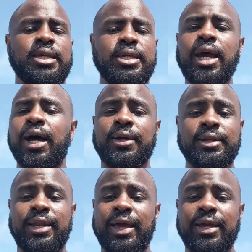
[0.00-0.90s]
yeah,
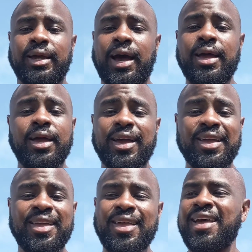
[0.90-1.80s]
like
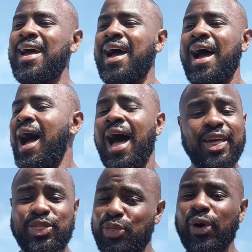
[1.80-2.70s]

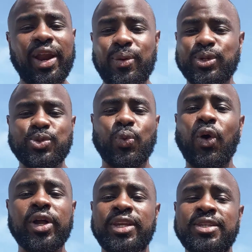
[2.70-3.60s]
I thought I was
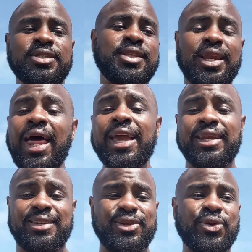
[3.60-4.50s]
walking into the light,
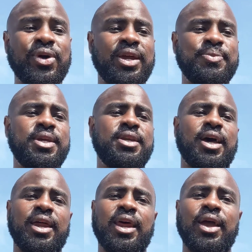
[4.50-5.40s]
you know what I mean?
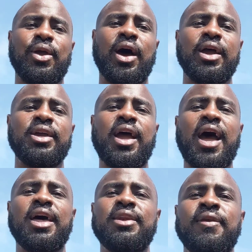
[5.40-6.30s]
And I
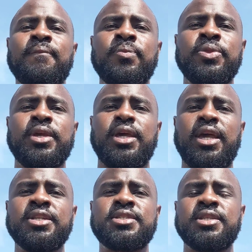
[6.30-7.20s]
had
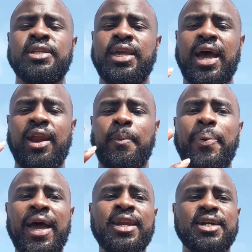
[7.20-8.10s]
instantly had a
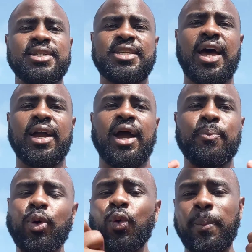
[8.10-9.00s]
panic attack. I
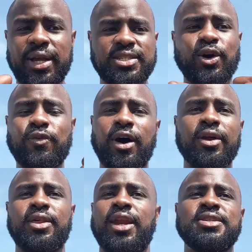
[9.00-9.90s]
pulled myself out
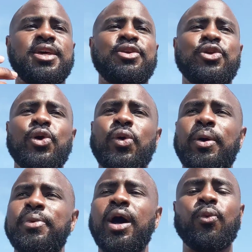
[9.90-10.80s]
of that. I said, no,
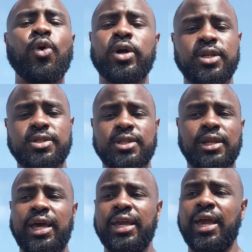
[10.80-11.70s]
I'm not walking into the
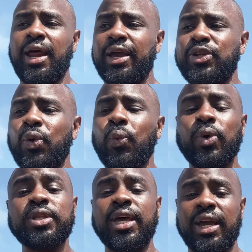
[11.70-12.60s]
light yet. I don't
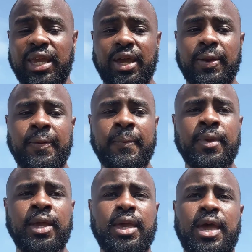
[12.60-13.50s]
want that yet.
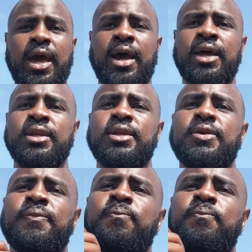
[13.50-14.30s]
And